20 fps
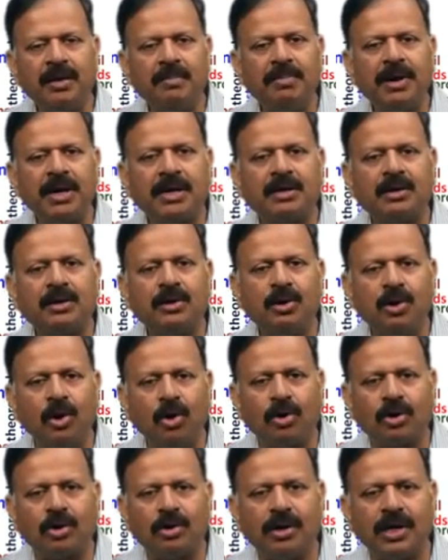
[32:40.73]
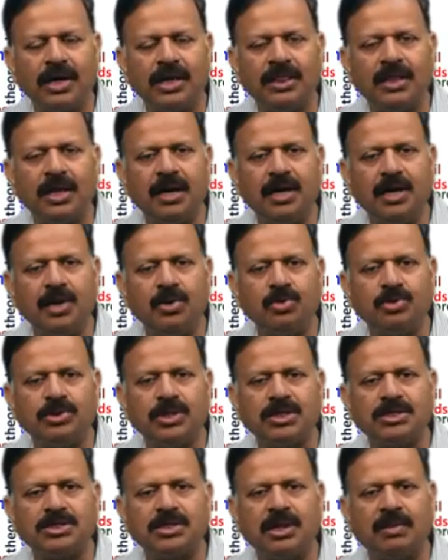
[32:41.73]
But look, in the new
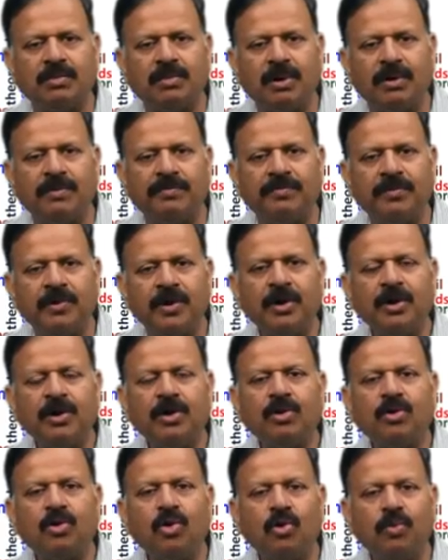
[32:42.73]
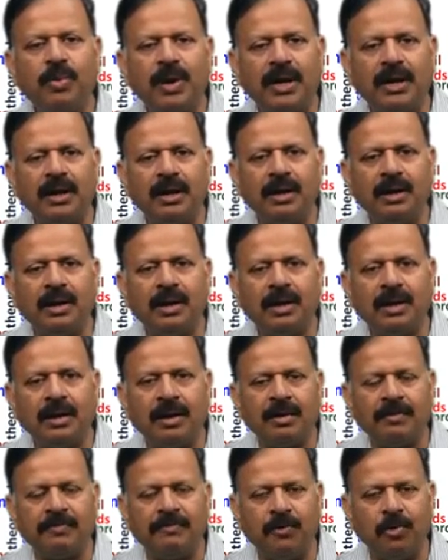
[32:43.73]
system of
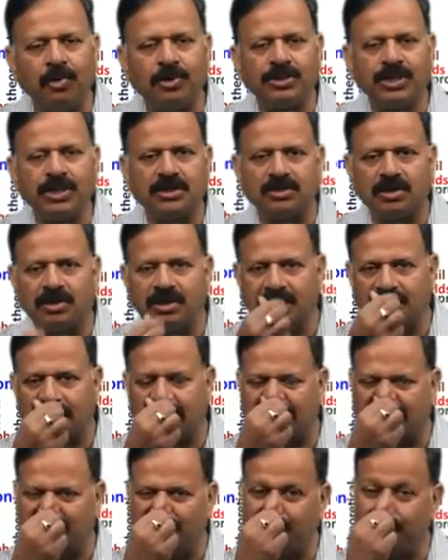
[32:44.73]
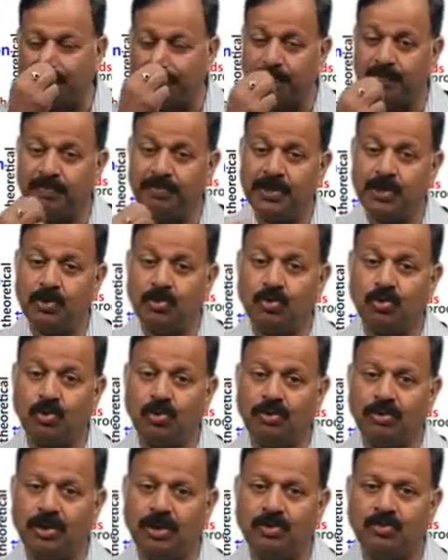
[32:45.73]
global forces, or in the
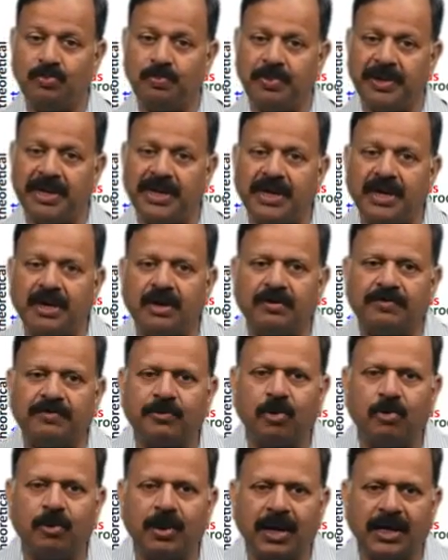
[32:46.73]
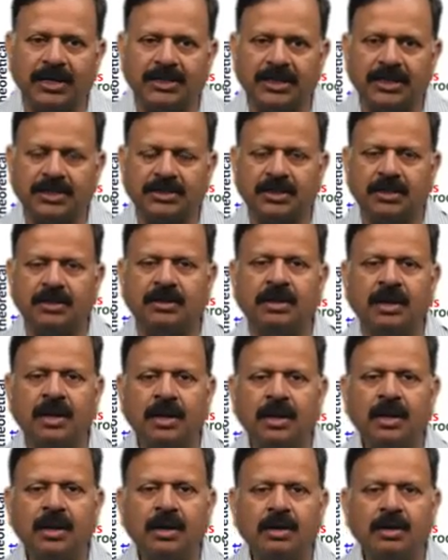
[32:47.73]
new period of globalization,
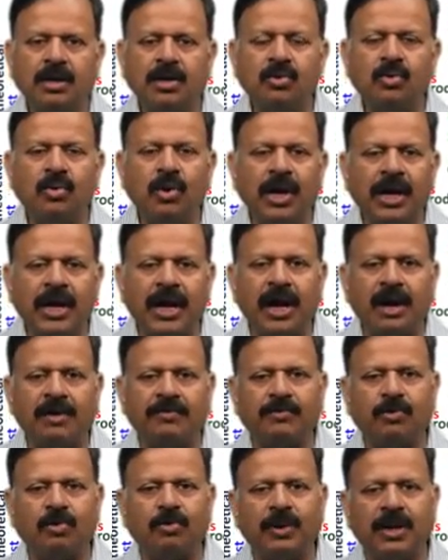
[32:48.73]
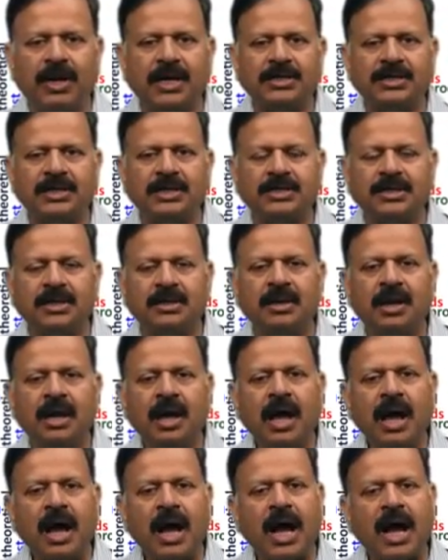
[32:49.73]
new era of globalization,
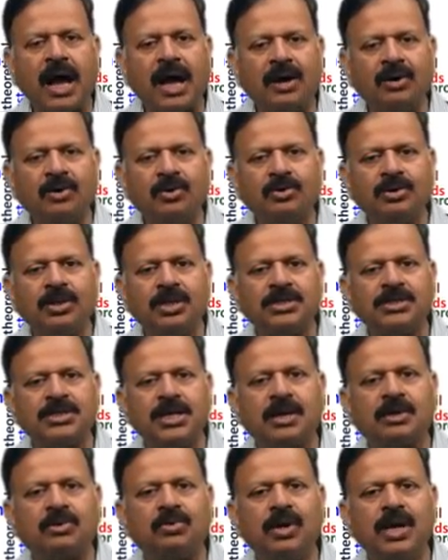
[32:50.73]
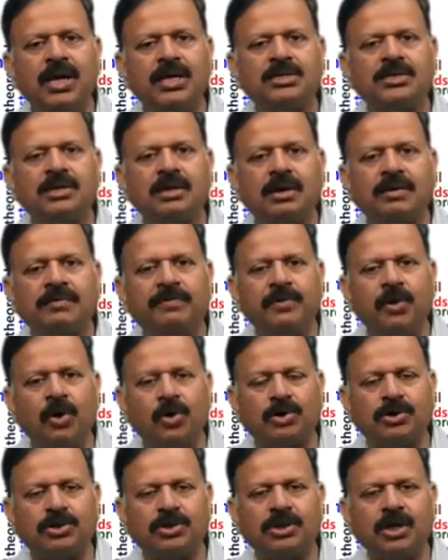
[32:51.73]
how the circulation of
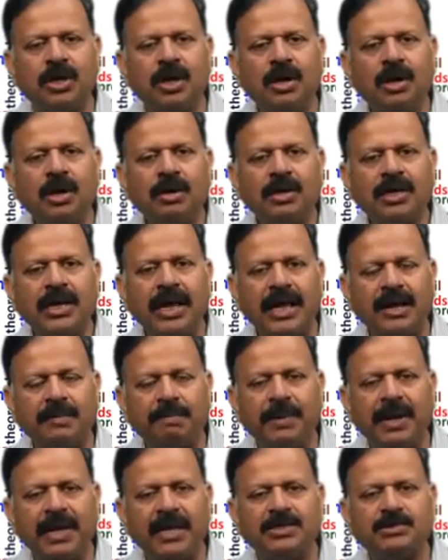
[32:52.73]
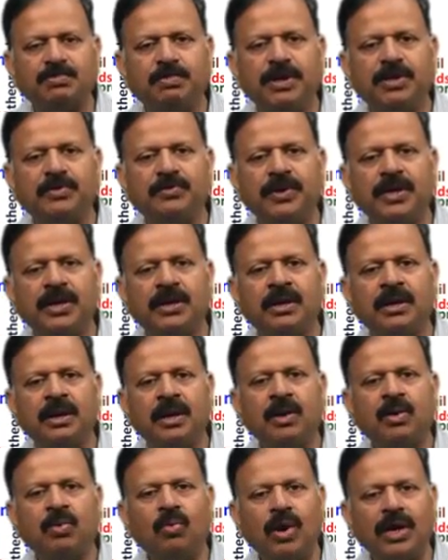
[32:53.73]
goods take place between
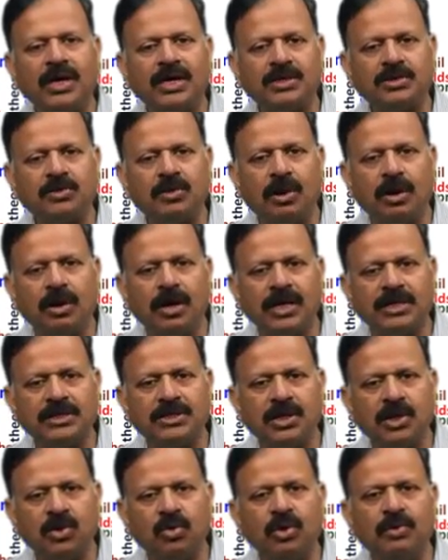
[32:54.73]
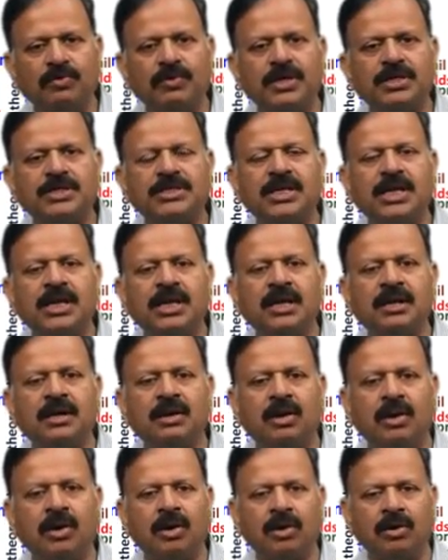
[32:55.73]
what is called as
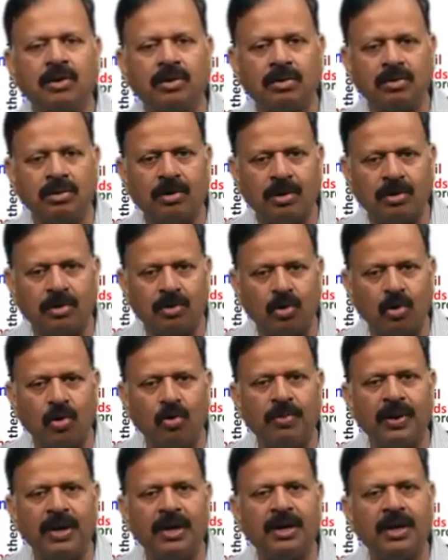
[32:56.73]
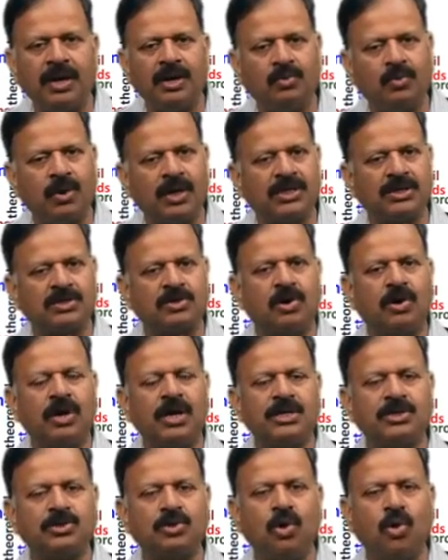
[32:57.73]
universal or global and what is
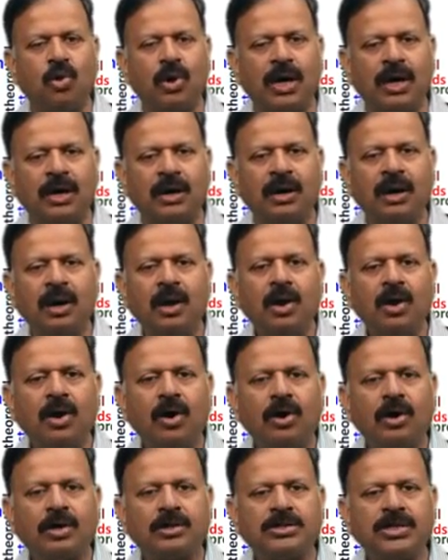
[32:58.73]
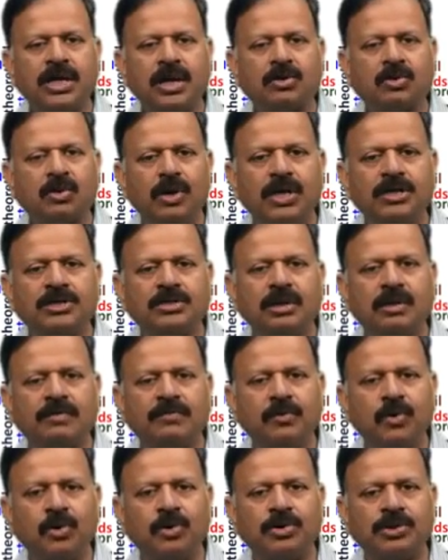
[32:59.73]
called as local, or circulation
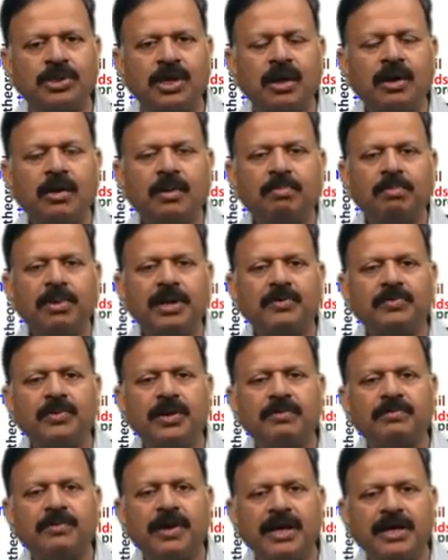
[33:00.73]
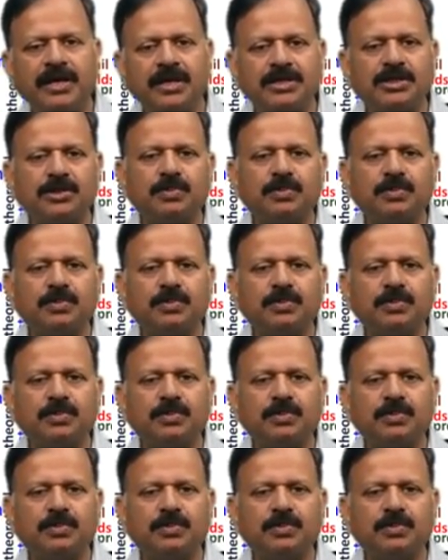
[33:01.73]
of goods between various